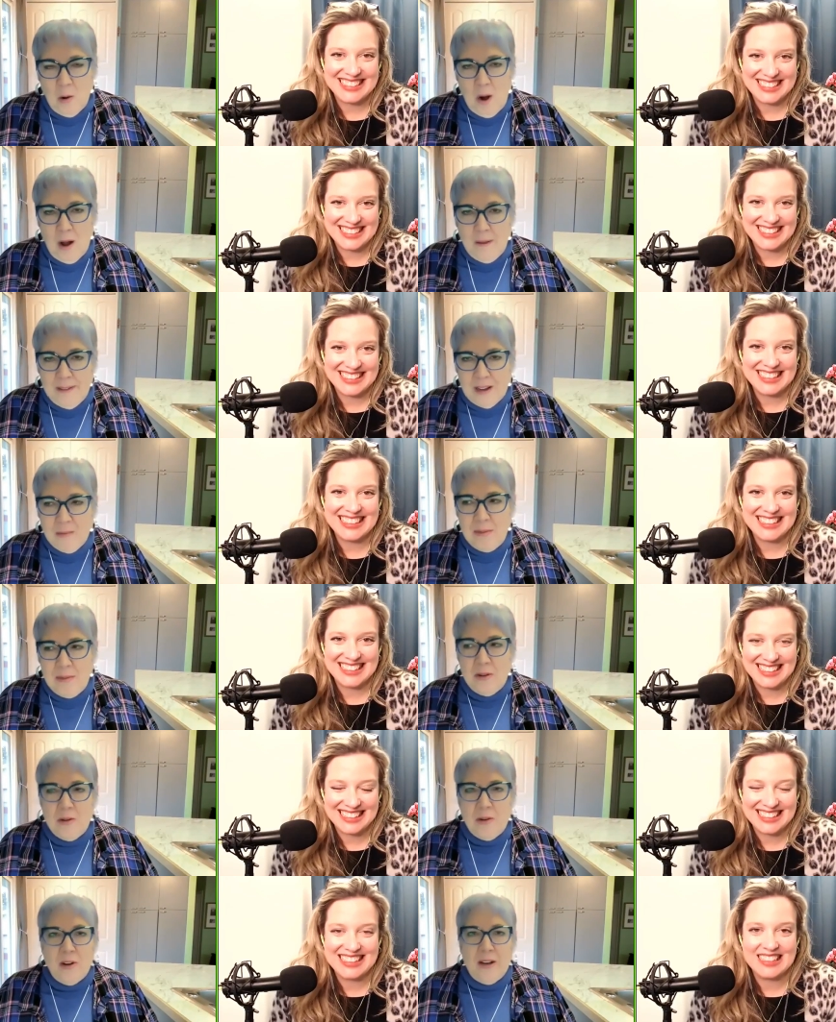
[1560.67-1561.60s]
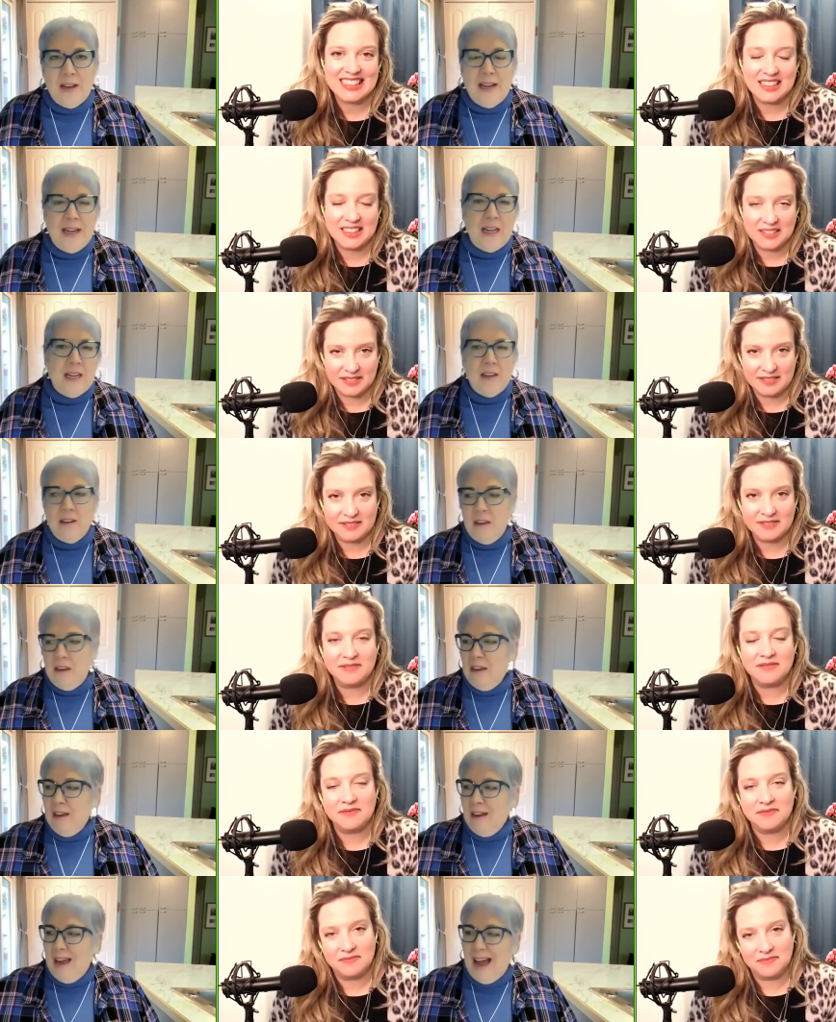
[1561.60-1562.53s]
Speaker 1: on the computer, and I can
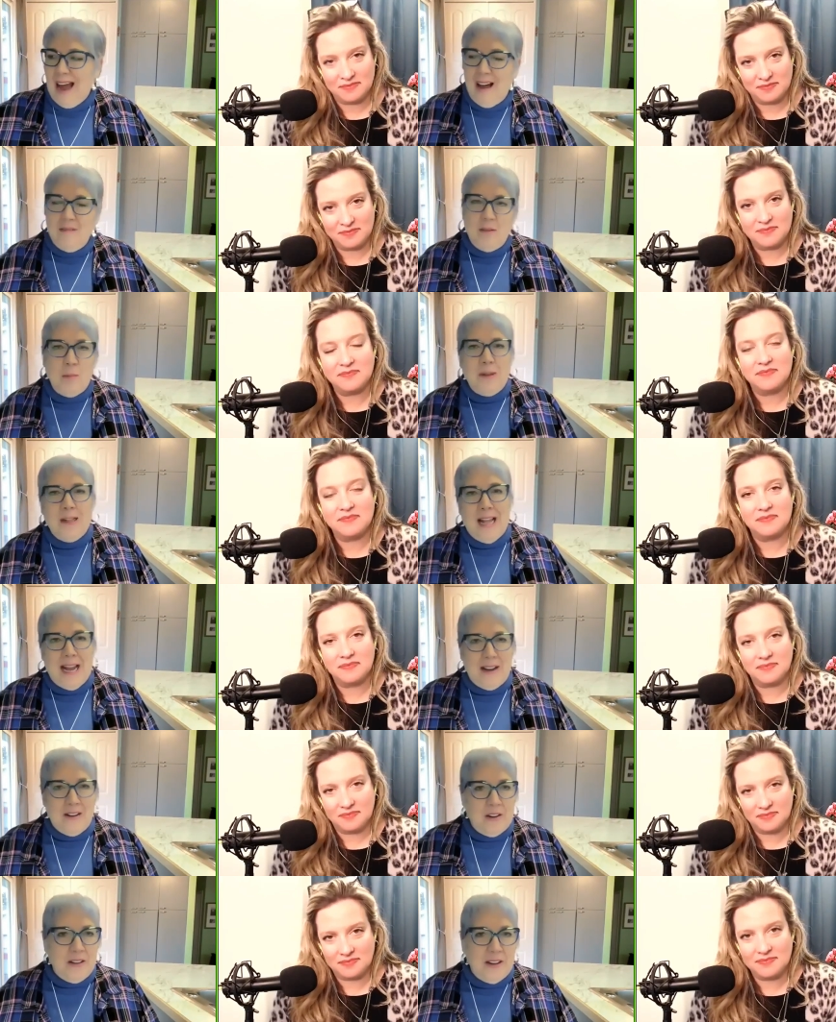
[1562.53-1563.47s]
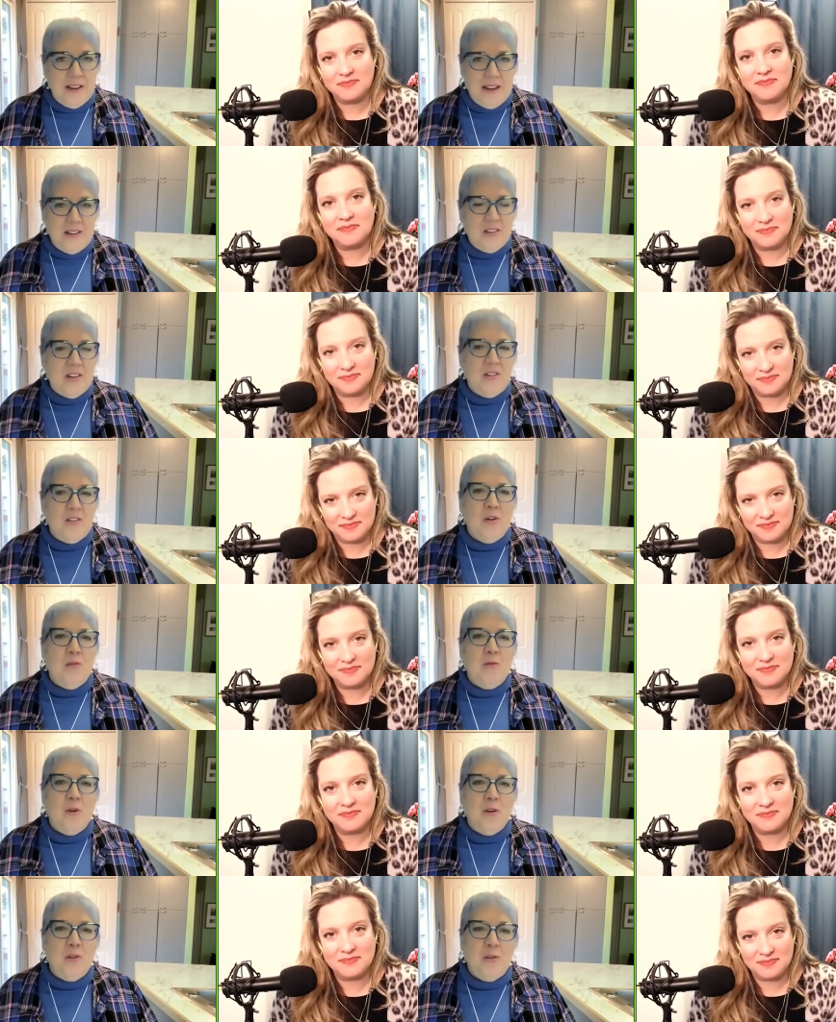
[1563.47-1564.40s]
have a plant on the desk and so
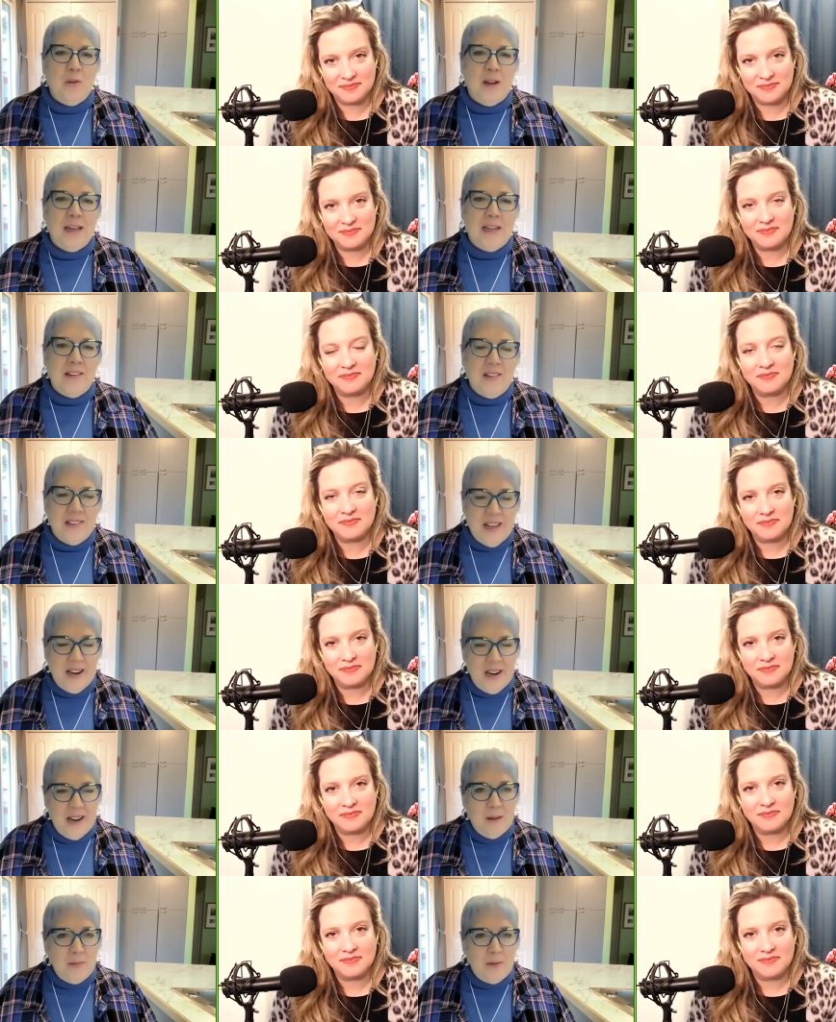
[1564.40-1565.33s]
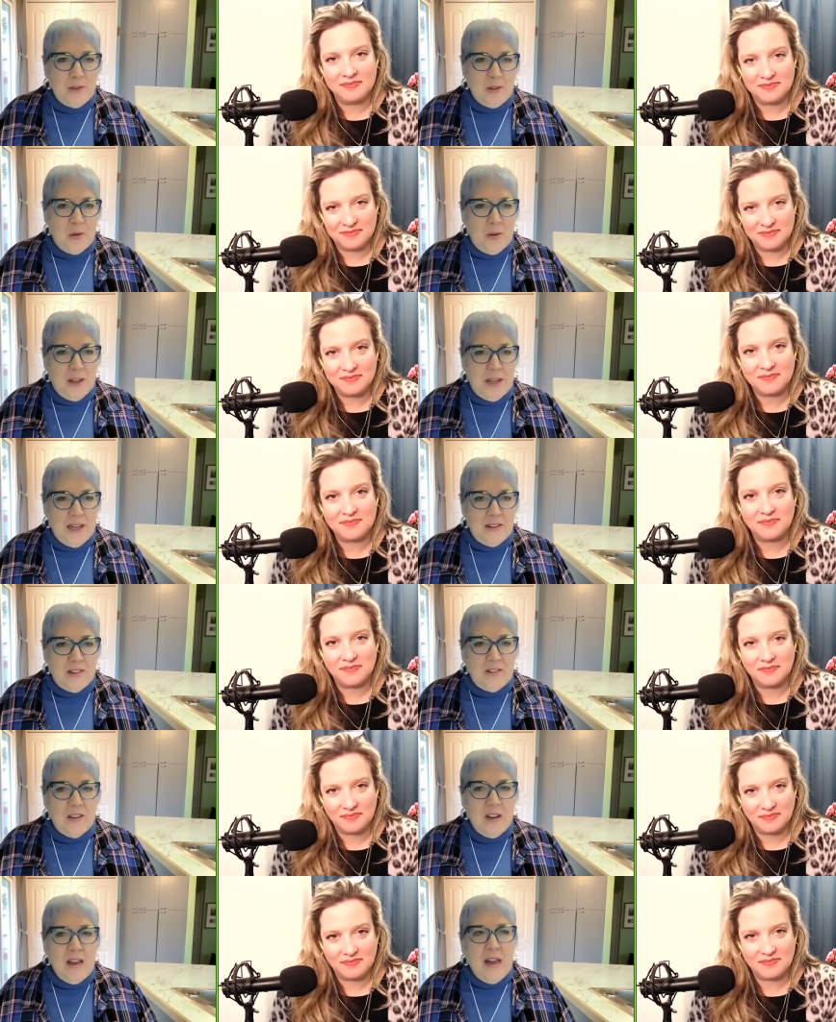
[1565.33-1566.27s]
forth. So I can set it up so that
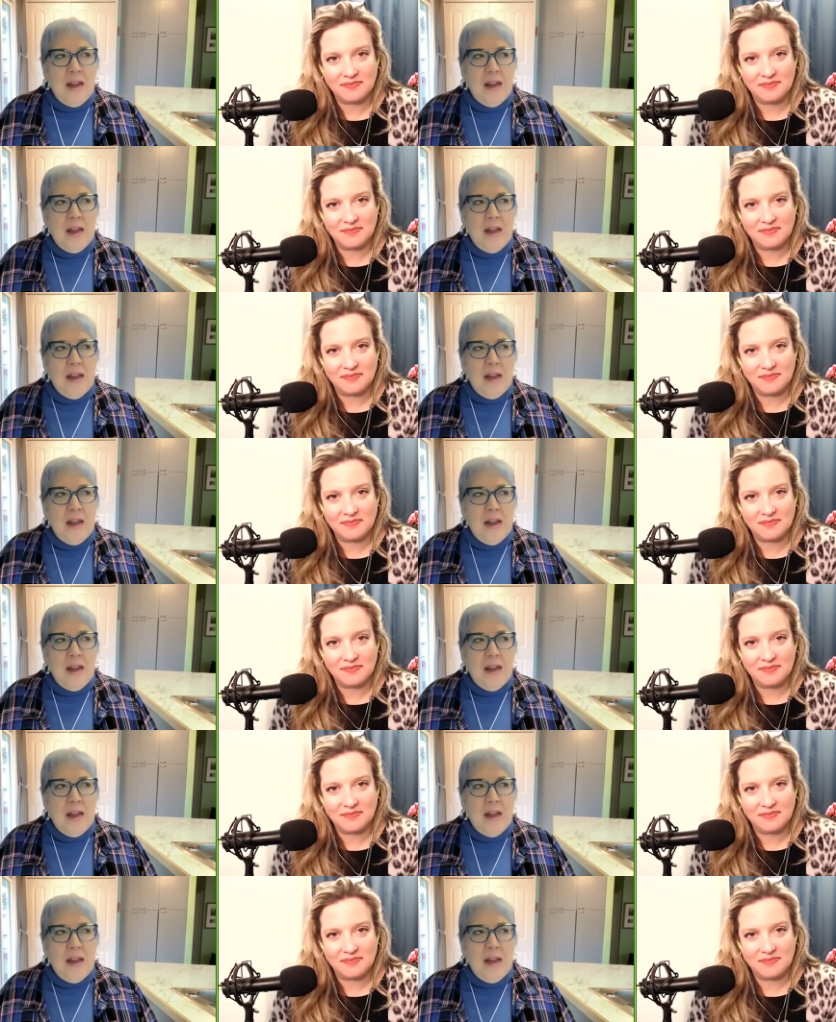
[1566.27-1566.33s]
it's